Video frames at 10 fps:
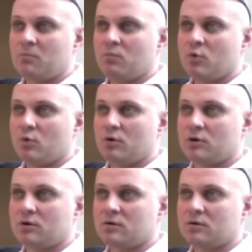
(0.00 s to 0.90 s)

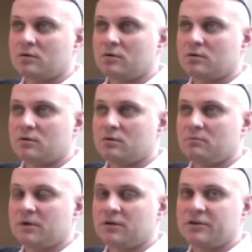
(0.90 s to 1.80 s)
more
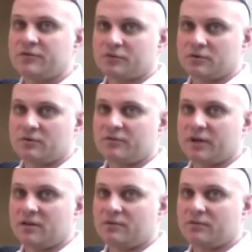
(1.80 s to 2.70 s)
Middle Eastern
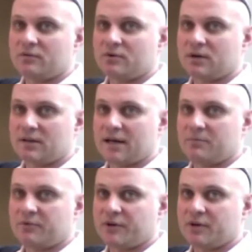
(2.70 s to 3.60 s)
states
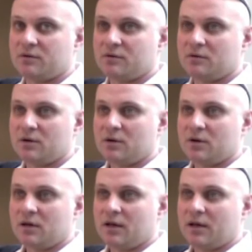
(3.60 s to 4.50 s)
collapsing.
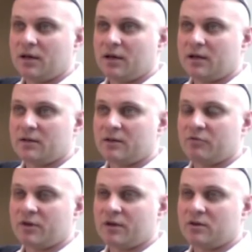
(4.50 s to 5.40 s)
And I
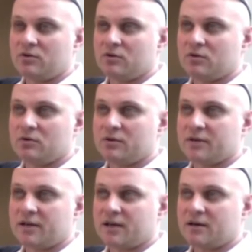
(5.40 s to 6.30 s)
think you're going
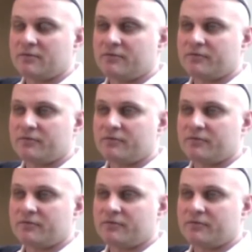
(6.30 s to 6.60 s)
to have